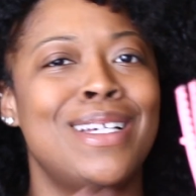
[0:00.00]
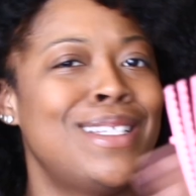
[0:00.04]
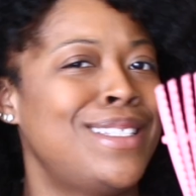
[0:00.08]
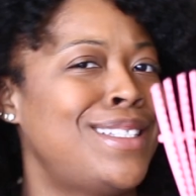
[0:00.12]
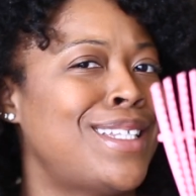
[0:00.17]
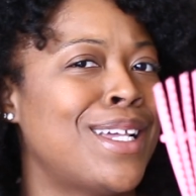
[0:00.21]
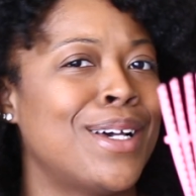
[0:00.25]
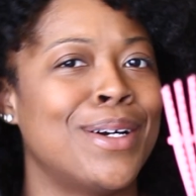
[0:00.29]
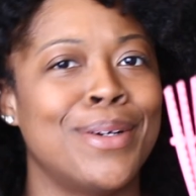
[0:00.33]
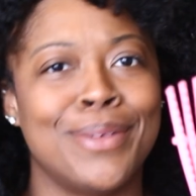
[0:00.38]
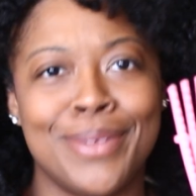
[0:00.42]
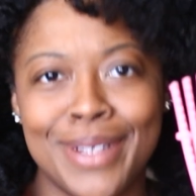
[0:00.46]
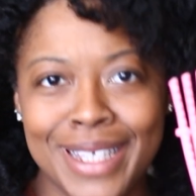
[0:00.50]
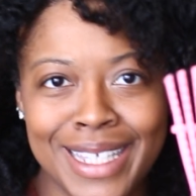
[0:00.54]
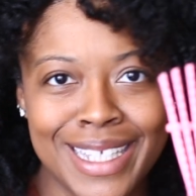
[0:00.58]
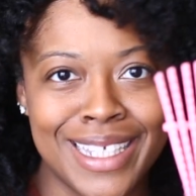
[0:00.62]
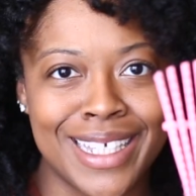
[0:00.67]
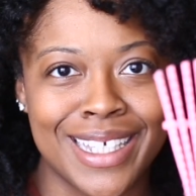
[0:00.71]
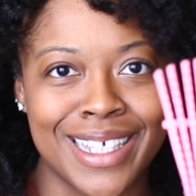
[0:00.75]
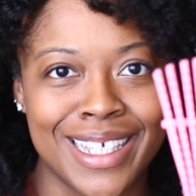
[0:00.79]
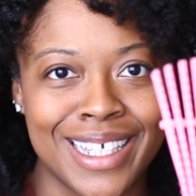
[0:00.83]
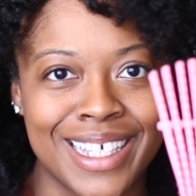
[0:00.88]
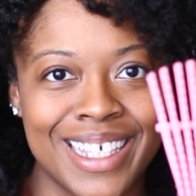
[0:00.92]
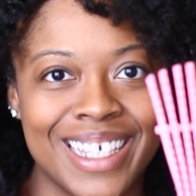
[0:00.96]
So we
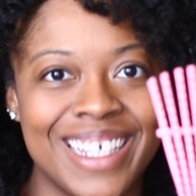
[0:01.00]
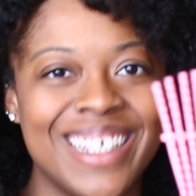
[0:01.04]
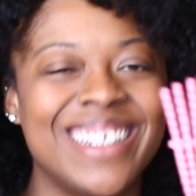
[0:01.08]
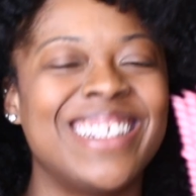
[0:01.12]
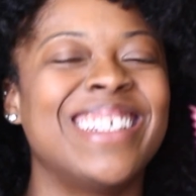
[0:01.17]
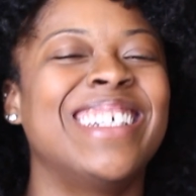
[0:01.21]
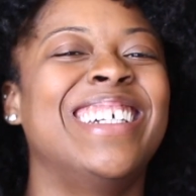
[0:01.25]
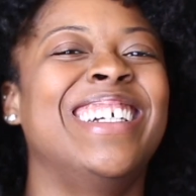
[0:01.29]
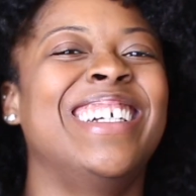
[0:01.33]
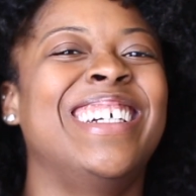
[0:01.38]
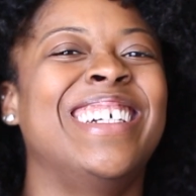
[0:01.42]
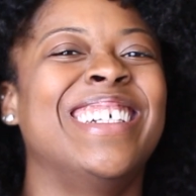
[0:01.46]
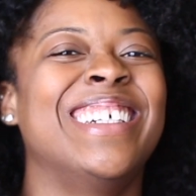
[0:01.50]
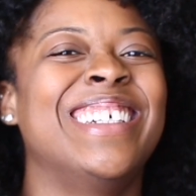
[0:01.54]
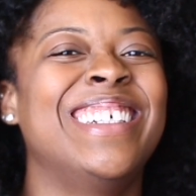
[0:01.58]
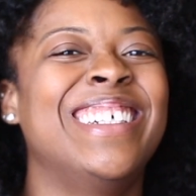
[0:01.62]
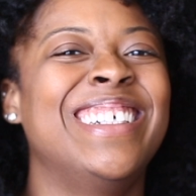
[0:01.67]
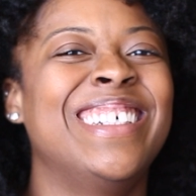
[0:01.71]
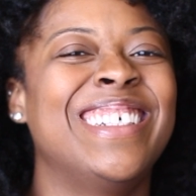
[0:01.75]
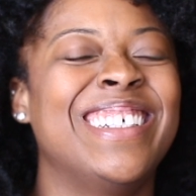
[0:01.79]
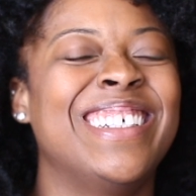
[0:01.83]
good.